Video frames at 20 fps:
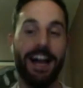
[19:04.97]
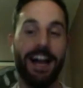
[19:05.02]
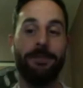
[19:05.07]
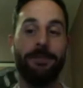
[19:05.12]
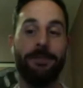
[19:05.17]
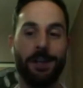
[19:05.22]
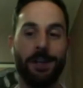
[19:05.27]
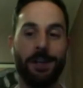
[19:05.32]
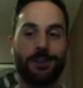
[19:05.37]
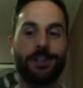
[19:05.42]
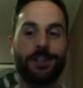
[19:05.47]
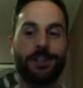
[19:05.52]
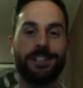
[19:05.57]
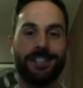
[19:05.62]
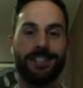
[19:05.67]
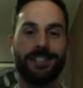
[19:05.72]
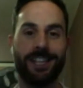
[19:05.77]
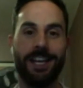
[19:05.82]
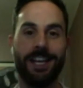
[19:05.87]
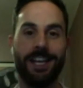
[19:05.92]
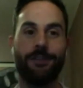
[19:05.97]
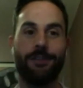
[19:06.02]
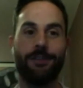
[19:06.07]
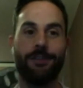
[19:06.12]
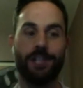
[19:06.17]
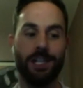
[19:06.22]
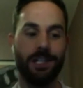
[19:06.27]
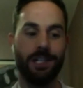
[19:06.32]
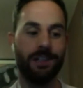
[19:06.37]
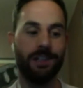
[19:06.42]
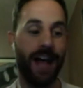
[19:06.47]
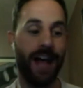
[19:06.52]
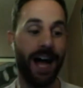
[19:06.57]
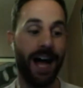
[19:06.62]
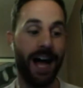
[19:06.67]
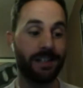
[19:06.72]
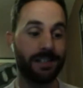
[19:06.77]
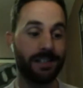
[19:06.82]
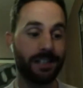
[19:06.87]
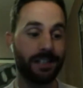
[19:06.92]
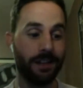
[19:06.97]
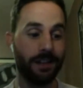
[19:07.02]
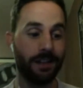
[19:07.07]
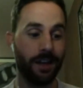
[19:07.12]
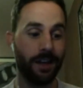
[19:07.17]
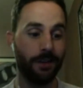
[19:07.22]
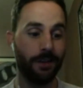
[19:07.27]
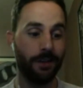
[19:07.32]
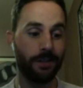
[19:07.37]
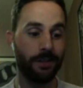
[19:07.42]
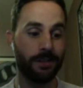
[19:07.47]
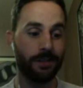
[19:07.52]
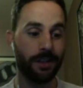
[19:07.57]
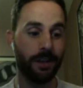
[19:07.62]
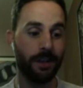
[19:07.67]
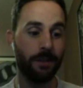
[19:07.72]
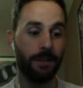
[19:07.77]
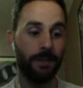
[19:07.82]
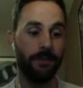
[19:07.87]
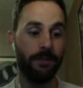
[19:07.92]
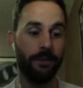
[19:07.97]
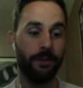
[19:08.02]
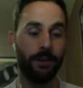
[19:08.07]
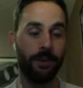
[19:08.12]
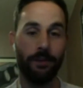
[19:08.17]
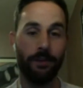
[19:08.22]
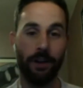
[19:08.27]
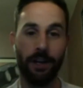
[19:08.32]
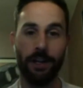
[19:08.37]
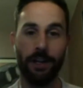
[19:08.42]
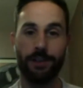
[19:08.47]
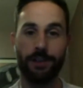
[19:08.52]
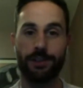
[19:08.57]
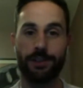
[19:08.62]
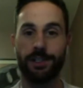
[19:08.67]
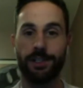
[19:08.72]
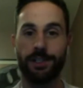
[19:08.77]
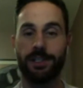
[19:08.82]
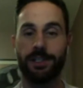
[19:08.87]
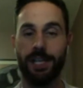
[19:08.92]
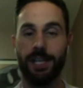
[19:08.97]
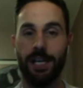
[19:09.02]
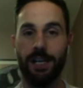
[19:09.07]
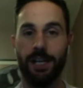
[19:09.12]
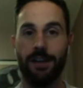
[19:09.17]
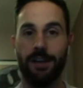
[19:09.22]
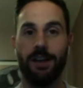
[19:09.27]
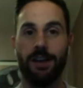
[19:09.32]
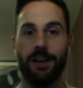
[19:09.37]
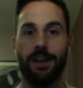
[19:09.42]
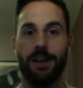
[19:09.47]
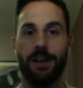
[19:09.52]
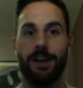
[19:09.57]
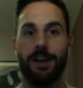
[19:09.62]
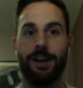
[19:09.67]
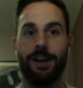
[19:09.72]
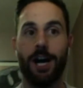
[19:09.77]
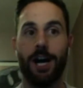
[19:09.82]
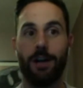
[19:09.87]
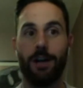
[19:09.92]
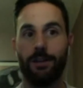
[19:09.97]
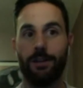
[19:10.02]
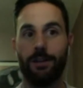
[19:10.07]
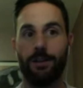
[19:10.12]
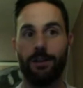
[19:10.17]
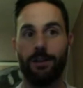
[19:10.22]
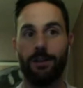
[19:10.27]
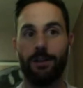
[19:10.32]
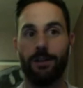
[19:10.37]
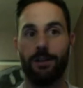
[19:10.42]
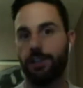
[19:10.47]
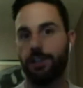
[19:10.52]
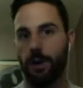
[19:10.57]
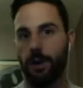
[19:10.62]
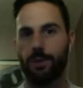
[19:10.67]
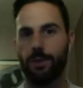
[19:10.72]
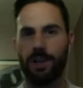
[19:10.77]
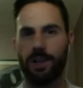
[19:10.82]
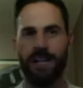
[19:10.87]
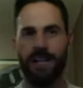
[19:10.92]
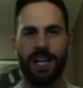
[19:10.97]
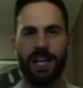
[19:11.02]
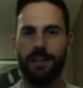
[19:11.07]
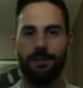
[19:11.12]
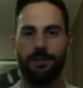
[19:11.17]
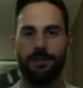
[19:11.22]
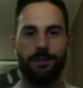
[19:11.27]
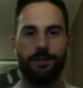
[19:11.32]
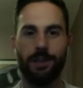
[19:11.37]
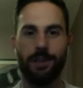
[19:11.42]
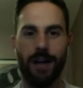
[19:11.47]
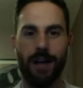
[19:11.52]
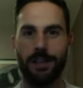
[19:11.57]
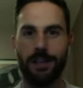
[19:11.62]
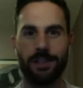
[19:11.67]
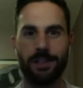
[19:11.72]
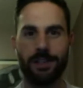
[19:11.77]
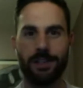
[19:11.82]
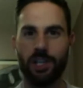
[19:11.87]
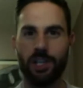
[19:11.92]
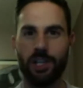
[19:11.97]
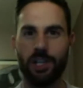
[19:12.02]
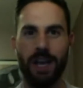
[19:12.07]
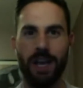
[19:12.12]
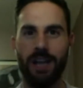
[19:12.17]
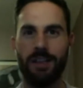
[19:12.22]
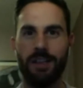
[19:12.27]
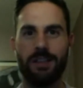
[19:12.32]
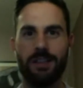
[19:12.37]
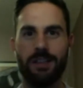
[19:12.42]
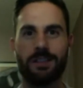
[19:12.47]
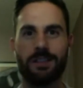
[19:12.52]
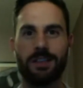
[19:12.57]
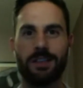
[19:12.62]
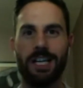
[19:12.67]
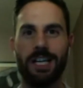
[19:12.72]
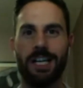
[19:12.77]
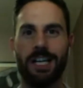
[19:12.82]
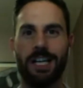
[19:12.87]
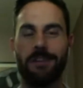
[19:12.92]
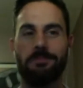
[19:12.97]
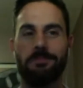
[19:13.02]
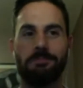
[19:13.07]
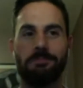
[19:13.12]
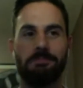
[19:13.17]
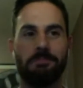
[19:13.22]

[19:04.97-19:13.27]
it'd be interesting to see if she lasts in the house. It'll be very, very interesting to see how long she goes, what kind of alliances she makes. Yeah,